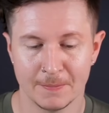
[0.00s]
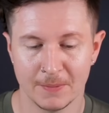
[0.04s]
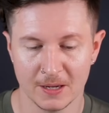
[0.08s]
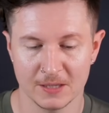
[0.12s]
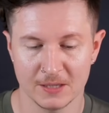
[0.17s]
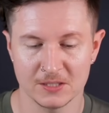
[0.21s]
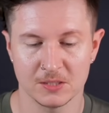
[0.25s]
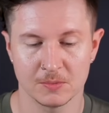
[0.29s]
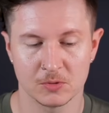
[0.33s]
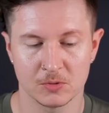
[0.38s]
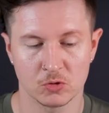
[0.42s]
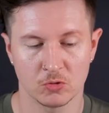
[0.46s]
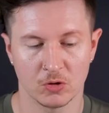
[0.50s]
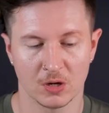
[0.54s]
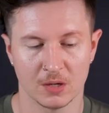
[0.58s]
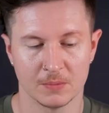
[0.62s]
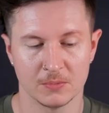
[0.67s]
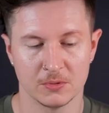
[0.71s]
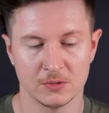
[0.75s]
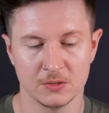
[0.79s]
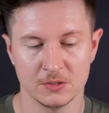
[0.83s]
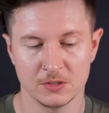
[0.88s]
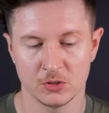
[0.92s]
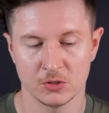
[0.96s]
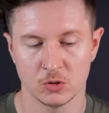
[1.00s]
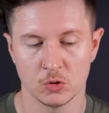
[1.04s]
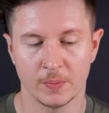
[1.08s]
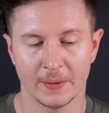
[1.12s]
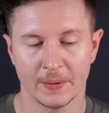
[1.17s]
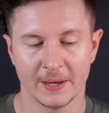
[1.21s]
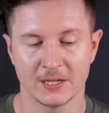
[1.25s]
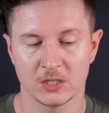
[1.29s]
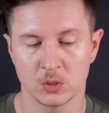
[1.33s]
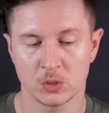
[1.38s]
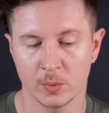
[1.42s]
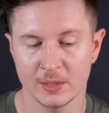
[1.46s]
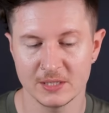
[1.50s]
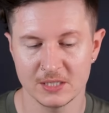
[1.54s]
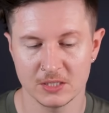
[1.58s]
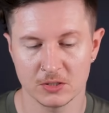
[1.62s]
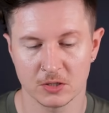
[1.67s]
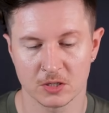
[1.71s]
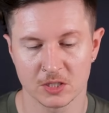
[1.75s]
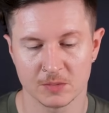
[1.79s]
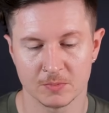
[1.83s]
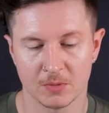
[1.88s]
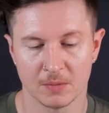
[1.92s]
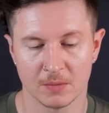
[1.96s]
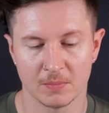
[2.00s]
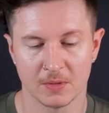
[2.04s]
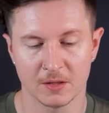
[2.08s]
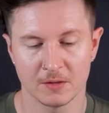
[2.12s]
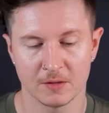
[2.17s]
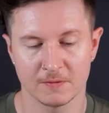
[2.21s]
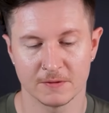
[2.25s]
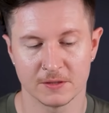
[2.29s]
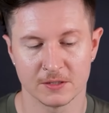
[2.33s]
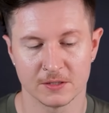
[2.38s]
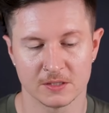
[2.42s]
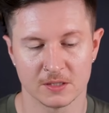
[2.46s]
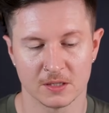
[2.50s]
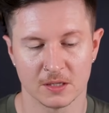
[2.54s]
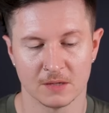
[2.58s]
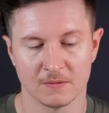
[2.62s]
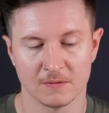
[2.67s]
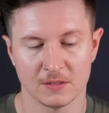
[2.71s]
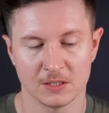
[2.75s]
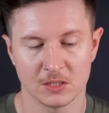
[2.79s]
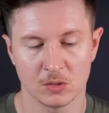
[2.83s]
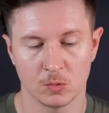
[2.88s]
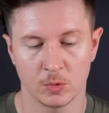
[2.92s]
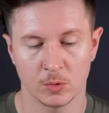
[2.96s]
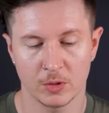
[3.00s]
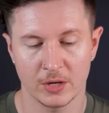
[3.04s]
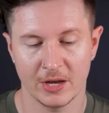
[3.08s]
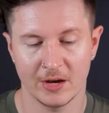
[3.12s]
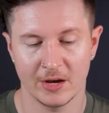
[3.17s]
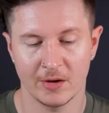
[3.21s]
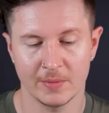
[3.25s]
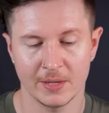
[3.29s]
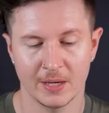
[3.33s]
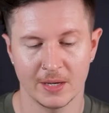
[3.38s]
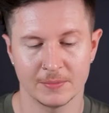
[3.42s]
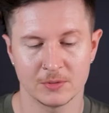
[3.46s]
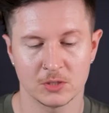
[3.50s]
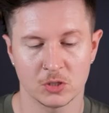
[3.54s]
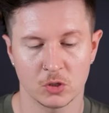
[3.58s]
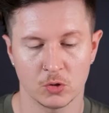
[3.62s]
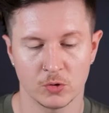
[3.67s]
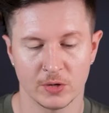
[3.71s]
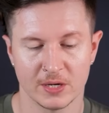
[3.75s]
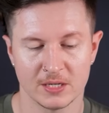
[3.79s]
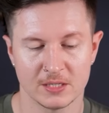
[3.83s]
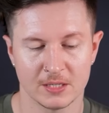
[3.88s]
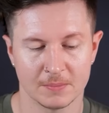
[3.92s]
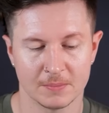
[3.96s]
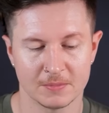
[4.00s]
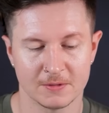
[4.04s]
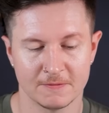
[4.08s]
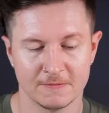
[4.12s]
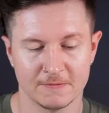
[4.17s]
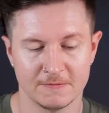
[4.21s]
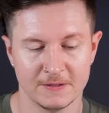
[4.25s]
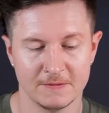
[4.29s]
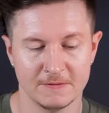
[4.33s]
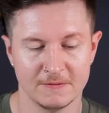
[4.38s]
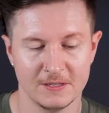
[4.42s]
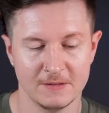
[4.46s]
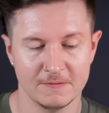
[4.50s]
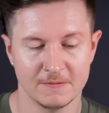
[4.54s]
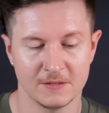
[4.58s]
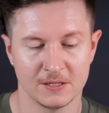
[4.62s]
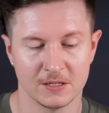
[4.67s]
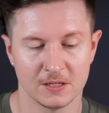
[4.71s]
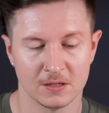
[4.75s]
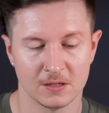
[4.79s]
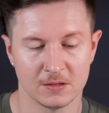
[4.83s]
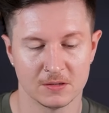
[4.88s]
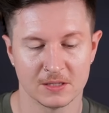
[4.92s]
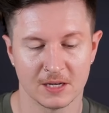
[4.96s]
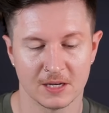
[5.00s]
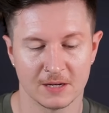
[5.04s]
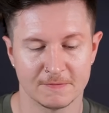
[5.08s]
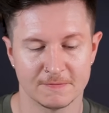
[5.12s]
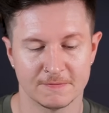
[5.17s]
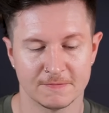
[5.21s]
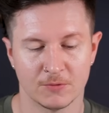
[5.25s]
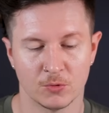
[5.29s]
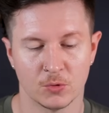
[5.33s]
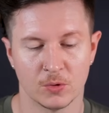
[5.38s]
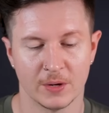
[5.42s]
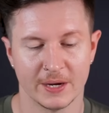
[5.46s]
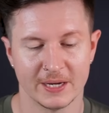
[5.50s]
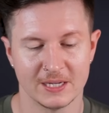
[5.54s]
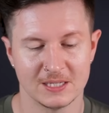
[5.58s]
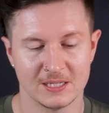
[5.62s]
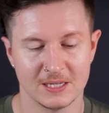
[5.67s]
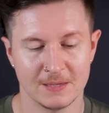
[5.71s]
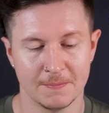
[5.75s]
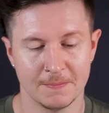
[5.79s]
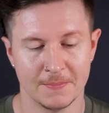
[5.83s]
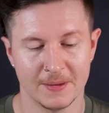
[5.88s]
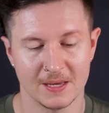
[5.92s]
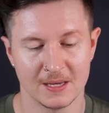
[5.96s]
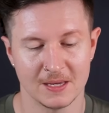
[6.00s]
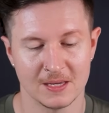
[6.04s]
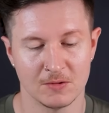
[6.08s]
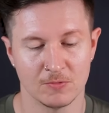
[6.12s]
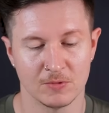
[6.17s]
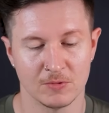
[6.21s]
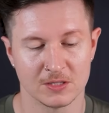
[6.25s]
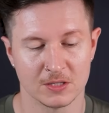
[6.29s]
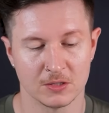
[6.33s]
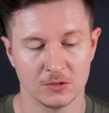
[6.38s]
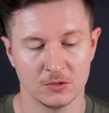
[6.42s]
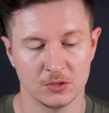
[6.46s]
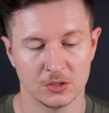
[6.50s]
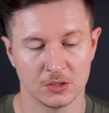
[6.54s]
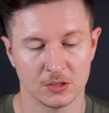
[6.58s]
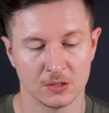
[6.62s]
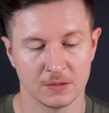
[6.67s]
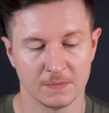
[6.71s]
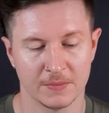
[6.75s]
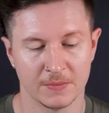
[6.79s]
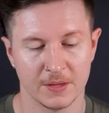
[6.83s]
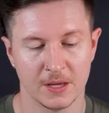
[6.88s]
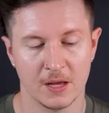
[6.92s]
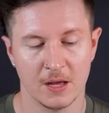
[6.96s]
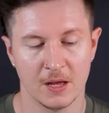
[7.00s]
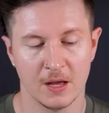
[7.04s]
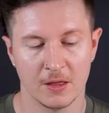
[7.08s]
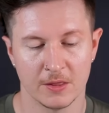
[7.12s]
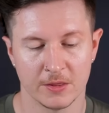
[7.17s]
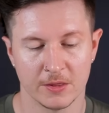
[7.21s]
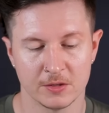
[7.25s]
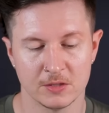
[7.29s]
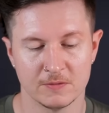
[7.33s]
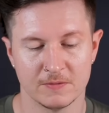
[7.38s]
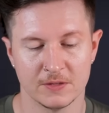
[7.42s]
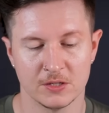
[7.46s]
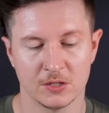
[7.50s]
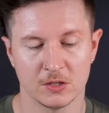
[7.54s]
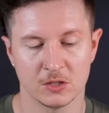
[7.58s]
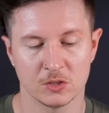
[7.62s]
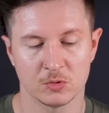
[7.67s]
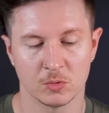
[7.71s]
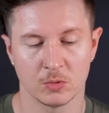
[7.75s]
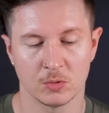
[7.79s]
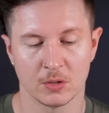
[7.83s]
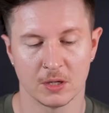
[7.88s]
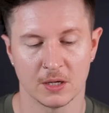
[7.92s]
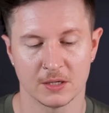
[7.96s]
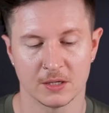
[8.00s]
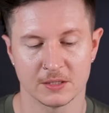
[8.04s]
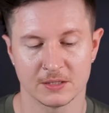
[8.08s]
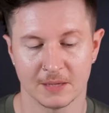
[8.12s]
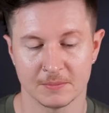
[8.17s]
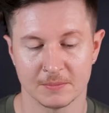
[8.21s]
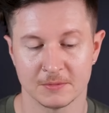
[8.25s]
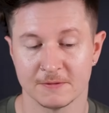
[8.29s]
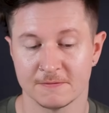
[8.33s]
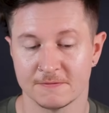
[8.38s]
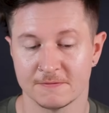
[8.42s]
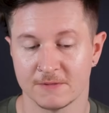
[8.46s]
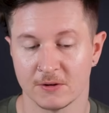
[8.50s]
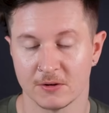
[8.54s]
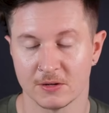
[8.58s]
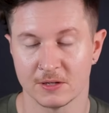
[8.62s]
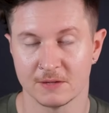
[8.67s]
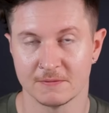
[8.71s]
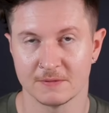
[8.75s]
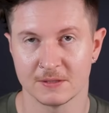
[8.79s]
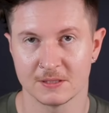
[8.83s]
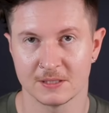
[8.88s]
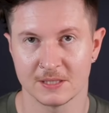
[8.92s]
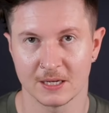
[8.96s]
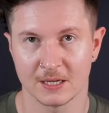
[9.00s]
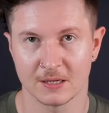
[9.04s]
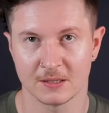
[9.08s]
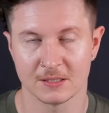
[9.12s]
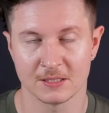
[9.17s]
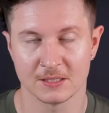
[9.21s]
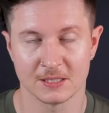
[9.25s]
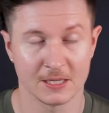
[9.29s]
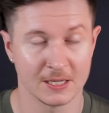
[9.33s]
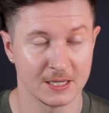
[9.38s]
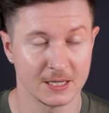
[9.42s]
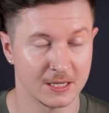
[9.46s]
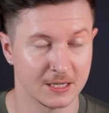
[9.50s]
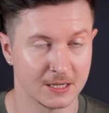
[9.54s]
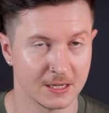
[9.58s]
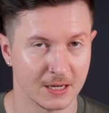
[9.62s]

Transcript: Plus subscribers who pay twenty dollars per month for the service will now be able to create up to fifty videos at four eighty p resolution. Those videos will last up to five seconds in